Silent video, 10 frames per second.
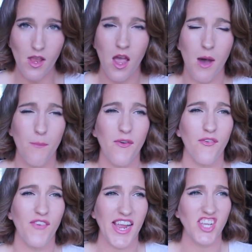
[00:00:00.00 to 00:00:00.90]
um,
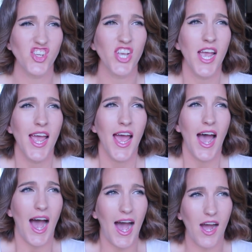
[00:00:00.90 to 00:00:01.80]
fish
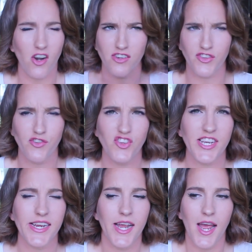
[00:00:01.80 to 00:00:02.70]
uh, or
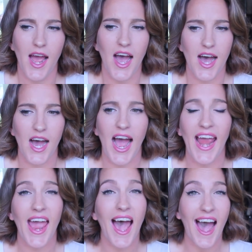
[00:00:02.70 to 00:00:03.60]
sushi. Uh,
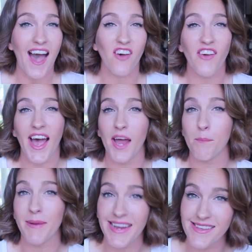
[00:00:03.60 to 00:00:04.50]
I have had
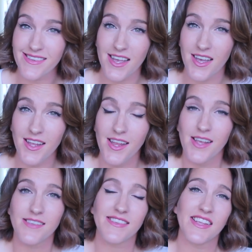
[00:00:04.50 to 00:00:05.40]
pizza
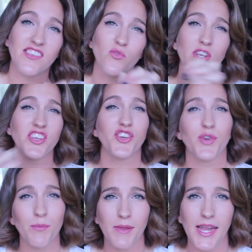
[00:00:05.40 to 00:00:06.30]
since switching
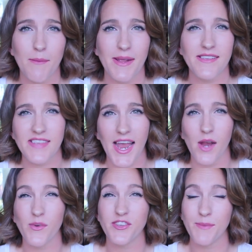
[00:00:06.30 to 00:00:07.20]
to a plant-based
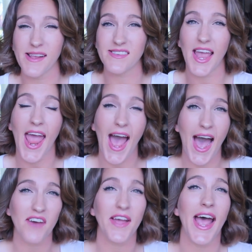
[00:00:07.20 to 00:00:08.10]
diet, which means I
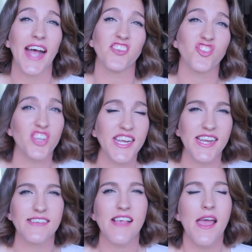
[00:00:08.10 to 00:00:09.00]
have had
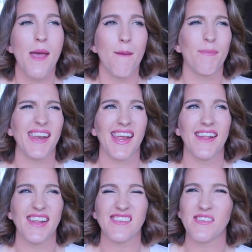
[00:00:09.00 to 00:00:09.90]
cheese. But
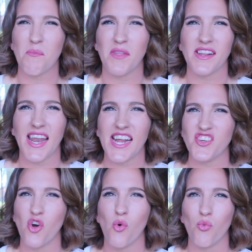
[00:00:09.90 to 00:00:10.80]
again, that's something that
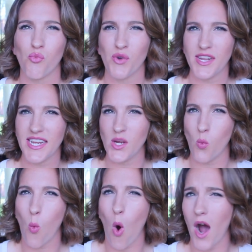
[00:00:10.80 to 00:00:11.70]
I don't really
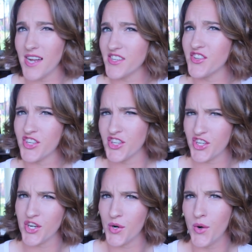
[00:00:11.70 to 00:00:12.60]
want to
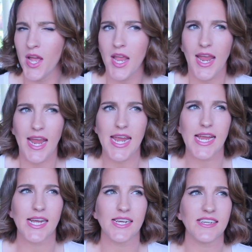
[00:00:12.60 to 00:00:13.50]
do
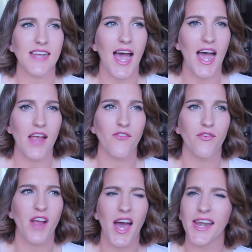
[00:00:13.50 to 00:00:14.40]
and
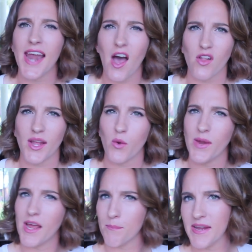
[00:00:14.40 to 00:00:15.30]
I've cut it out. Like
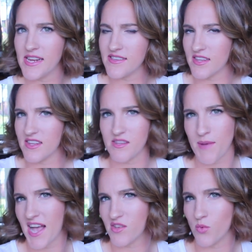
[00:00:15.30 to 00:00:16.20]
we had pizza this
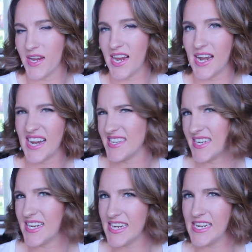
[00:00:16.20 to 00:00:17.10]
past week and I
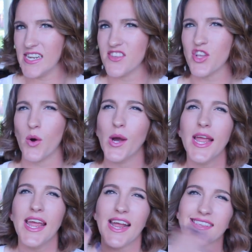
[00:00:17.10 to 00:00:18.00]
didn't eat it. So
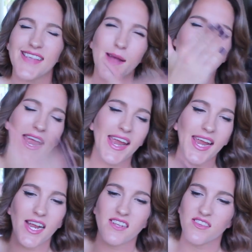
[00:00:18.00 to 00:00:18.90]
it's I'm
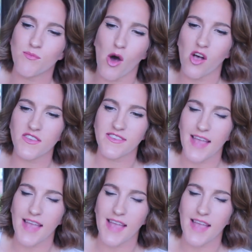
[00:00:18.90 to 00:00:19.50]
taking small